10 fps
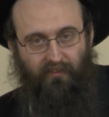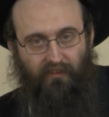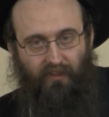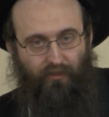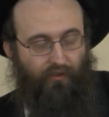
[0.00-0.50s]

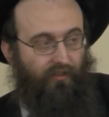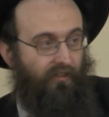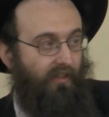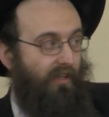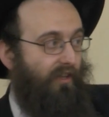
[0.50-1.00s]
yichud.
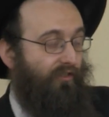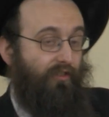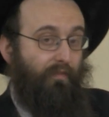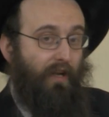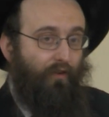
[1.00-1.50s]

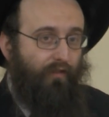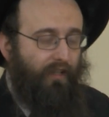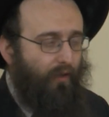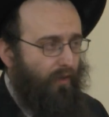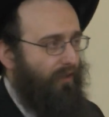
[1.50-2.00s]
She's better off
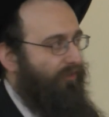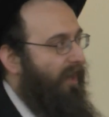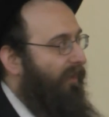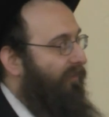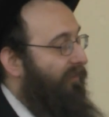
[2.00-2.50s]
taking along a
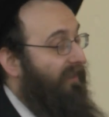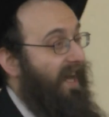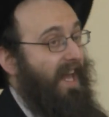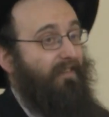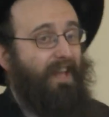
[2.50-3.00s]
child.
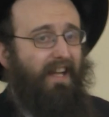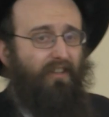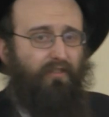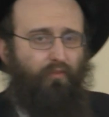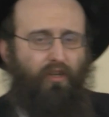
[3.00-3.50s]
And if that
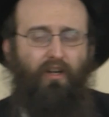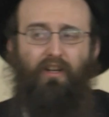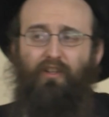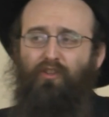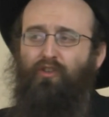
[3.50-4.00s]
doesn't
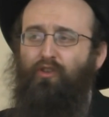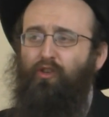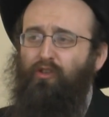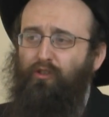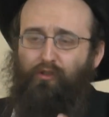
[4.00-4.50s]
work, you
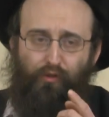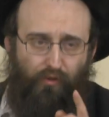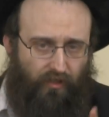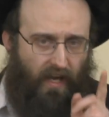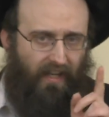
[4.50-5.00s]
could
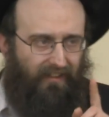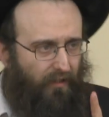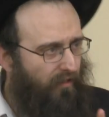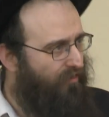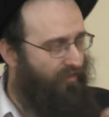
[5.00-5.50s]
use a
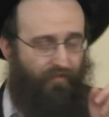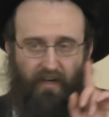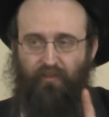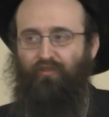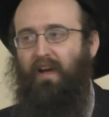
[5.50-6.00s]
heter, which is a
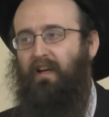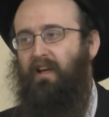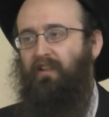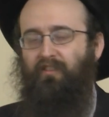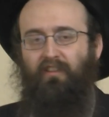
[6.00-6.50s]
very shvach
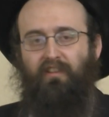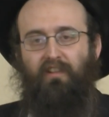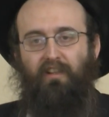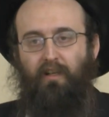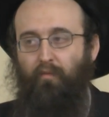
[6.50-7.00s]
heter,
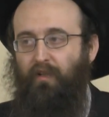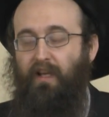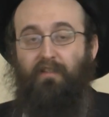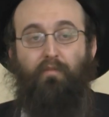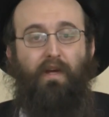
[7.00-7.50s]
but
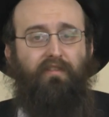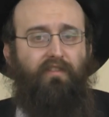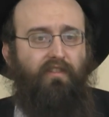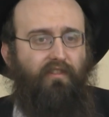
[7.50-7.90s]
that's the best